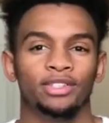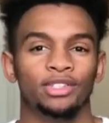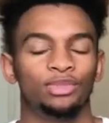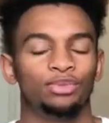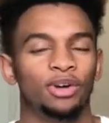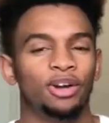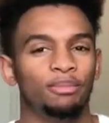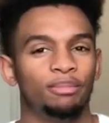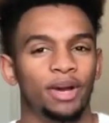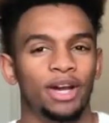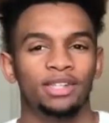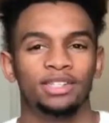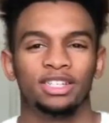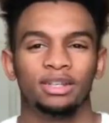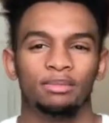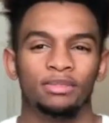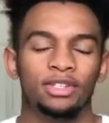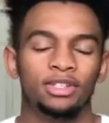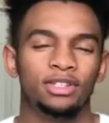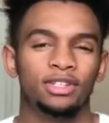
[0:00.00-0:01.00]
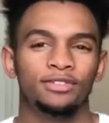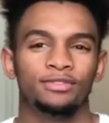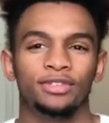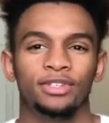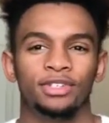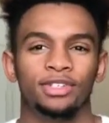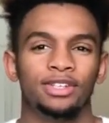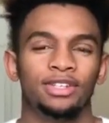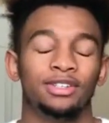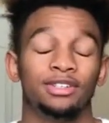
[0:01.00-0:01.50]
To run by some of the
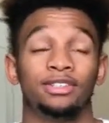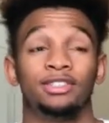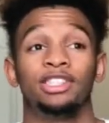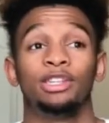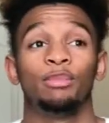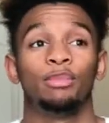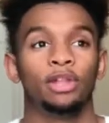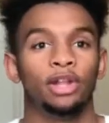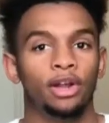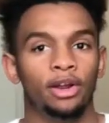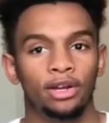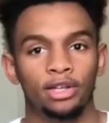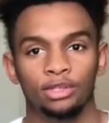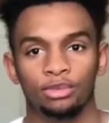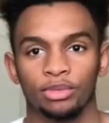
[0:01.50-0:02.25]
differences and similarities